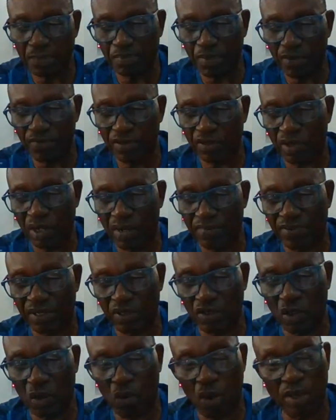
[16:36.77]
provision of
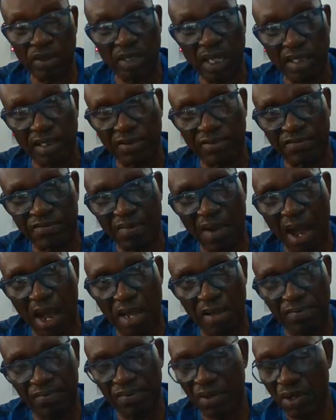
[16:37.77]
Section
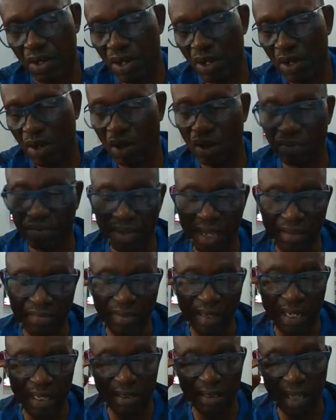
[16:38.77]
135 of the
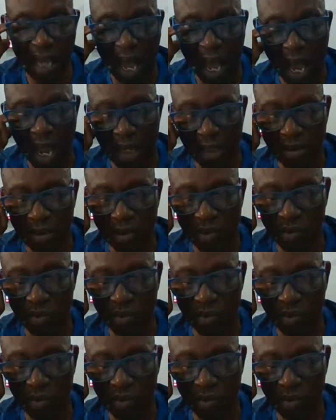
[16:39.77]
Evidence Act